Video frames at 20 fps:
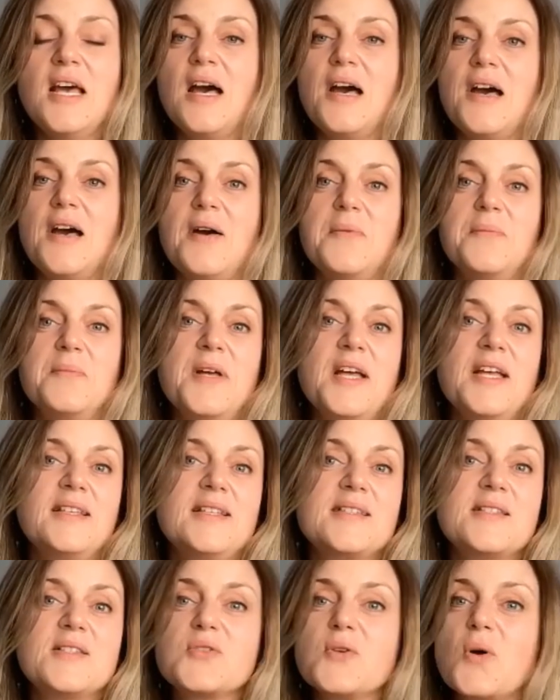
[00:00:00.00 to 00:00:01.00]
And
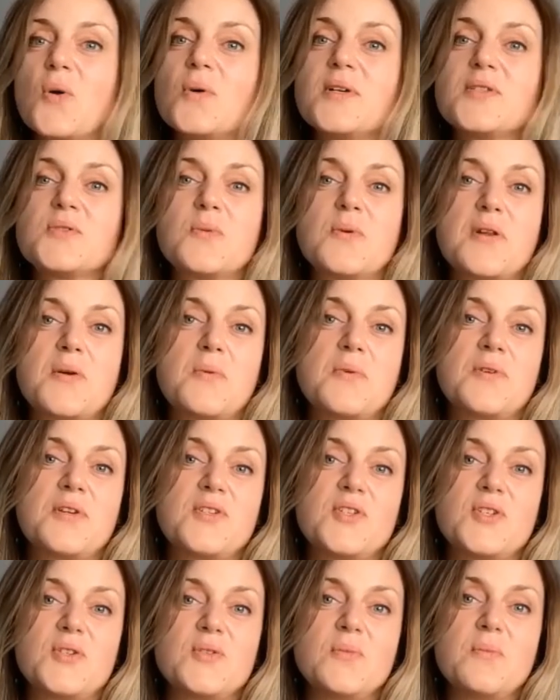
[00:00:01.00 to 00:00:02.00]
this is always what I want to
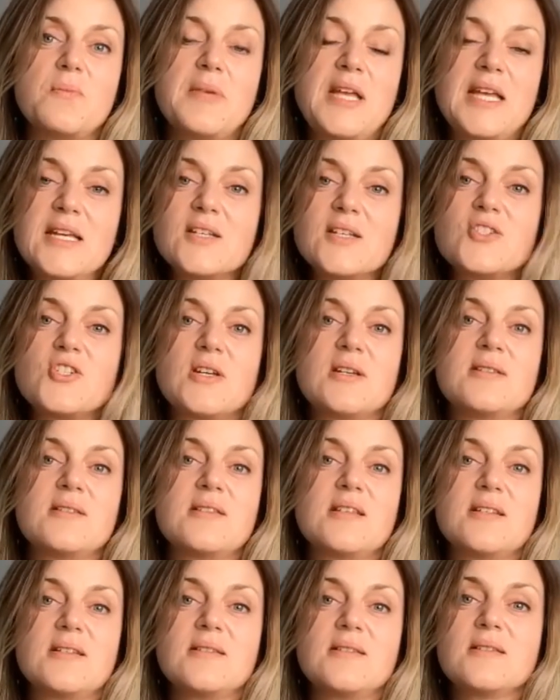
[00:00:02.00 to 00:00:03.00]
do, make it
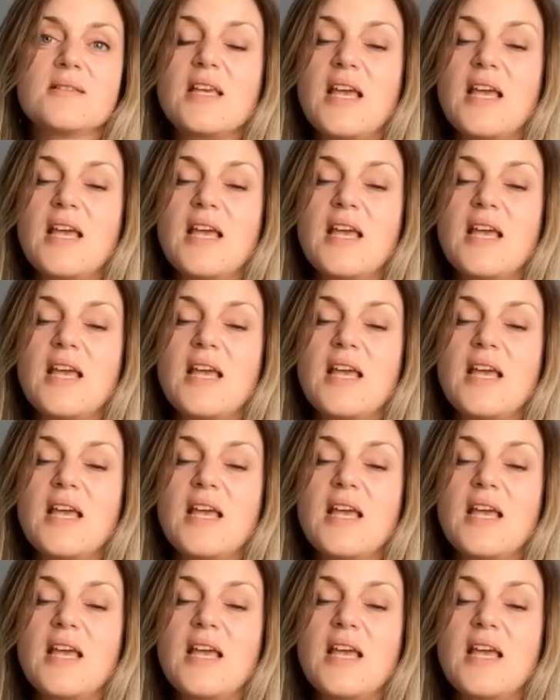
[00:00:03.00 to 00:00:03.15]
justice,